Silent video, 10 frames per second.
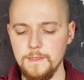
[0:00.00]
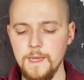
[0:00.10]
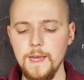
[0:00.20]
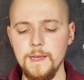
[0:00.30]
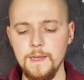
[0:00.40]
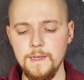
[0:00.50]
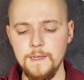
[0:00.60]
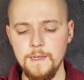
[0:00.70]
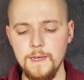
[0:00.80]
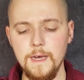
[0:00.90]
"Yeah,
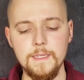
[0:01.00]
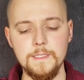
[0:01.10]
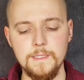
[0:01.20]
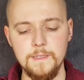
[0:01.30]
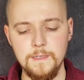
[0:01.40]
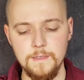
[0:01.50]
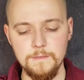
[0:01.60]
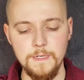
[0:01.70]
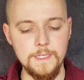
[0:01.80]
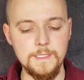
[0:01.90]
us,"
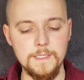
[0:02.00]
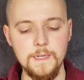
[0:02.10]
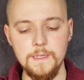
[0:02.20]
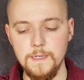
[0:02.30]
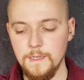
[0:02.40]
Ruggy said.